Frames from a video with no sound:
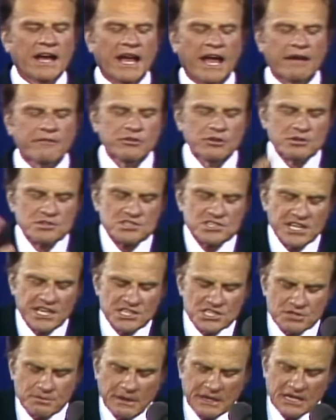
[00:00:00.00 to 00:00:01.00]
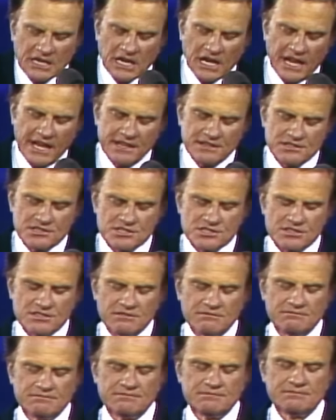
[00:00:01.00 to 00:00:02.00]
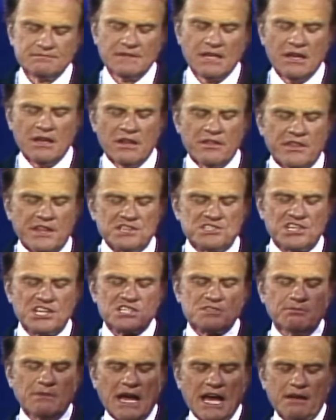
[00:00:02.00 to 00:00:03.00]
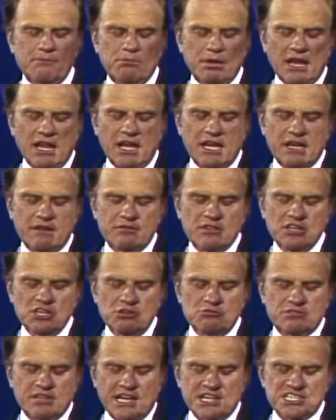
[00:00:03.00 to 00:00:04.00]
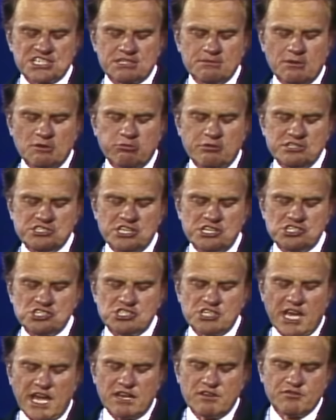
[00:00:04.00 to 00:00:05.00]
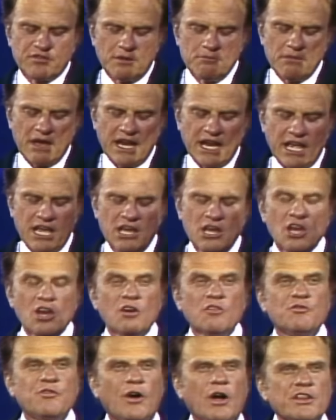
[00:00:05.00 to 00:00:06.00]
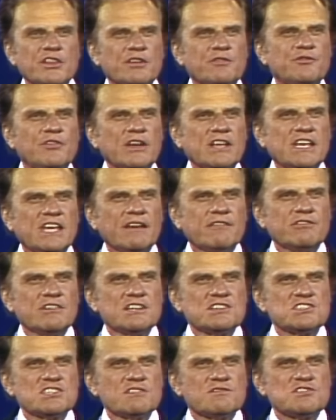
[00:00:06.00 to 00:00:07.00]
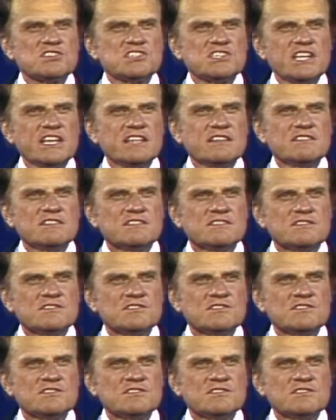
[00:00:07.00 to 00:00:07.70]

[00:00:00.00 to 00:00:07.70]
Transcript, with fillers: Have your sins been cleansed? This is my blood of the New Testament, which is shed for many for the forgiveness of sins.